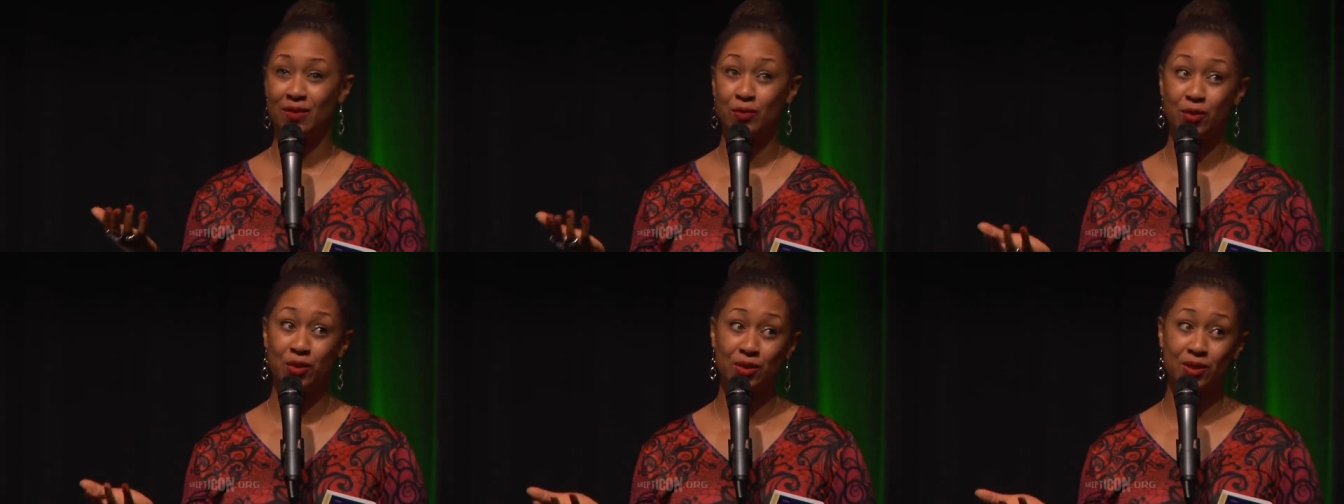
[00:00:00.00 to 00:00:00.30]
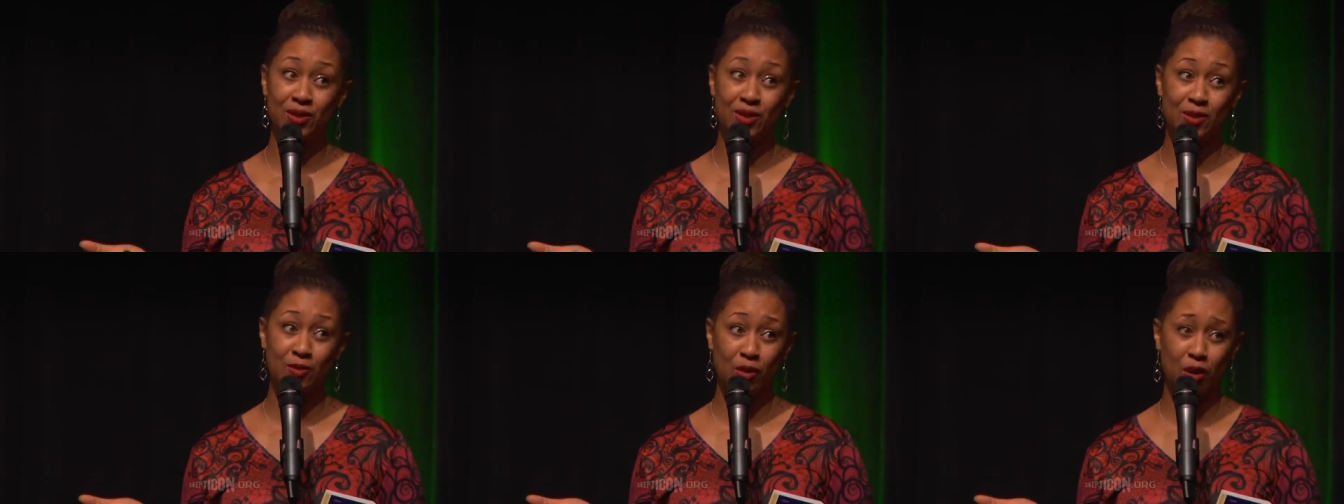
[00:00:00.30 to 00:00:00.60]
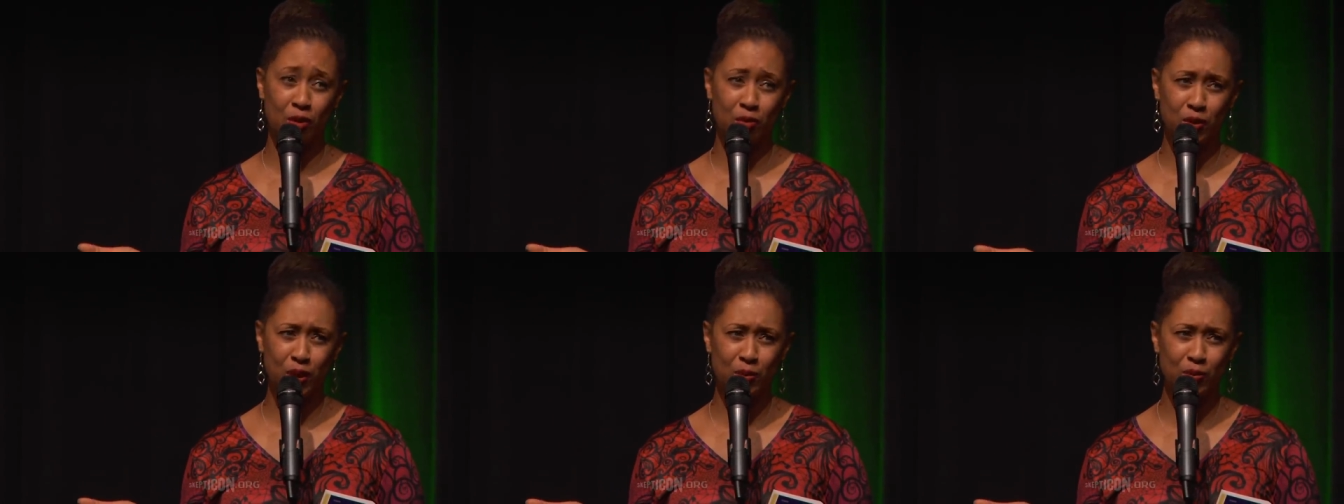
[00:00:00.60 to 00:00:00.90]
We're the
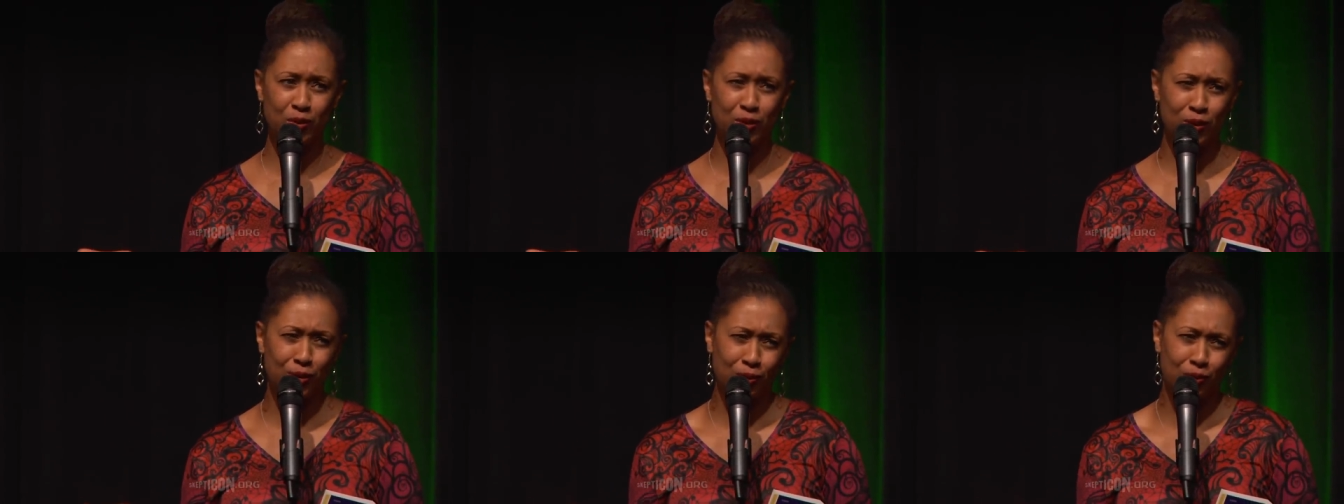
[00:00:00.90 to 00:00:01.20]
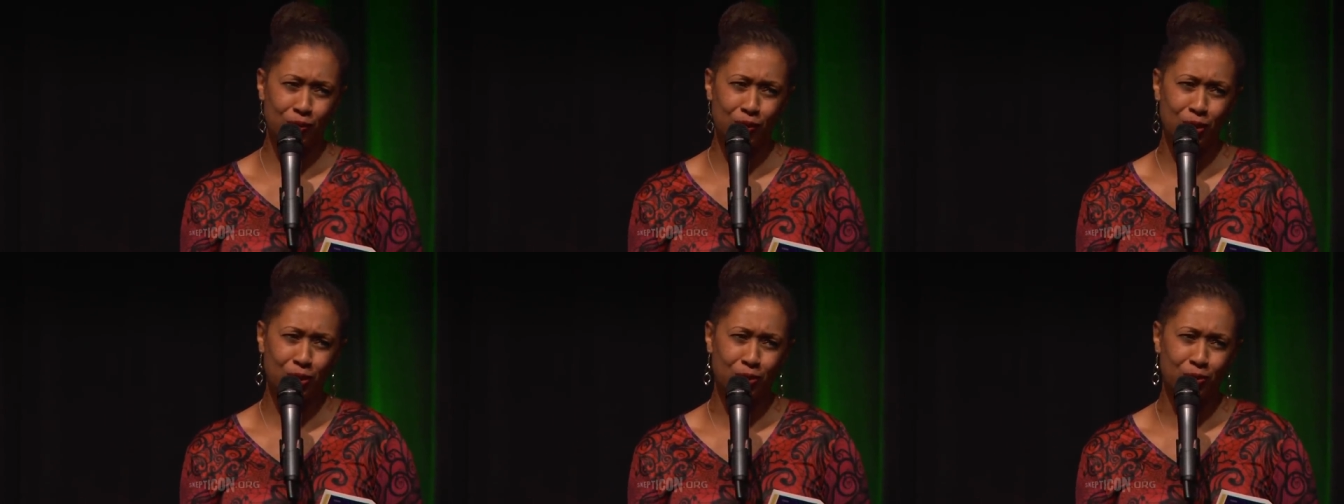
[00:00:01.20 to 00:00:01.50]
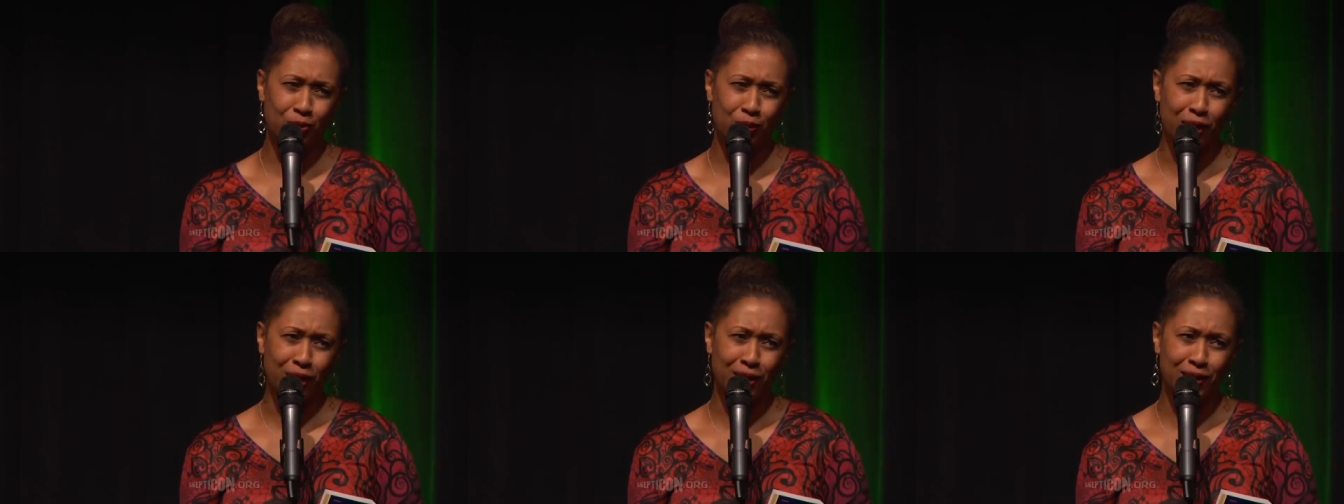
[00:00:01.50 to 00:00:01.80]
smart people in the
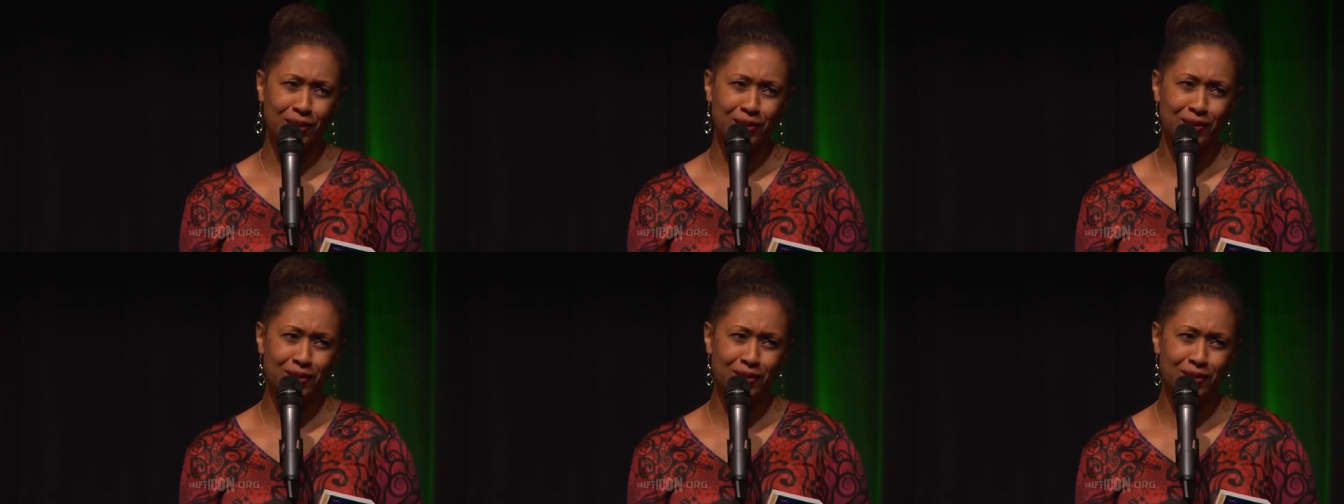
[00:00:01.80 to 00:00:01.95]
room, right?